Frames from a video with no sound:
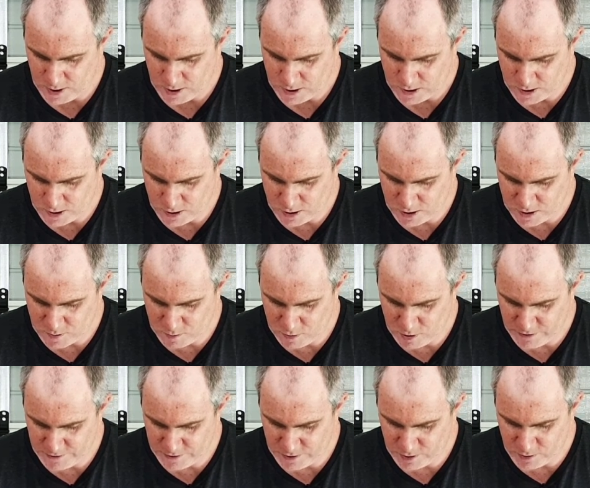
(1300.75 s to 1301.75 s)
So just
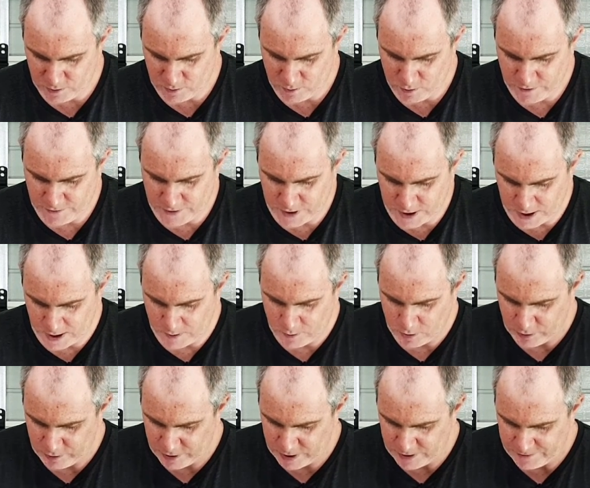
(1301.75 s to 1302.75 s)
move your
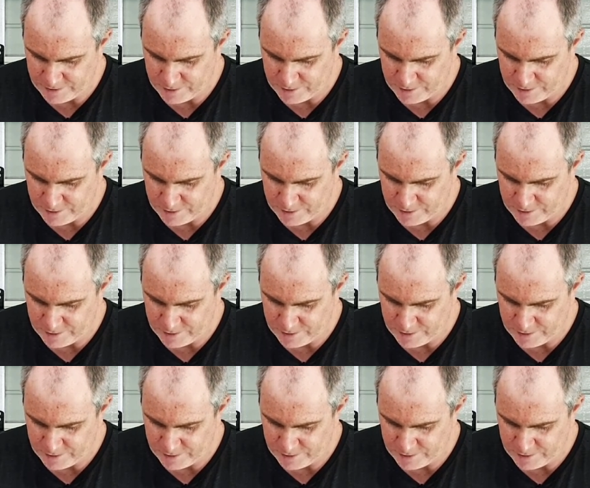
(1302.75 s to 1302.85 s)
camera around,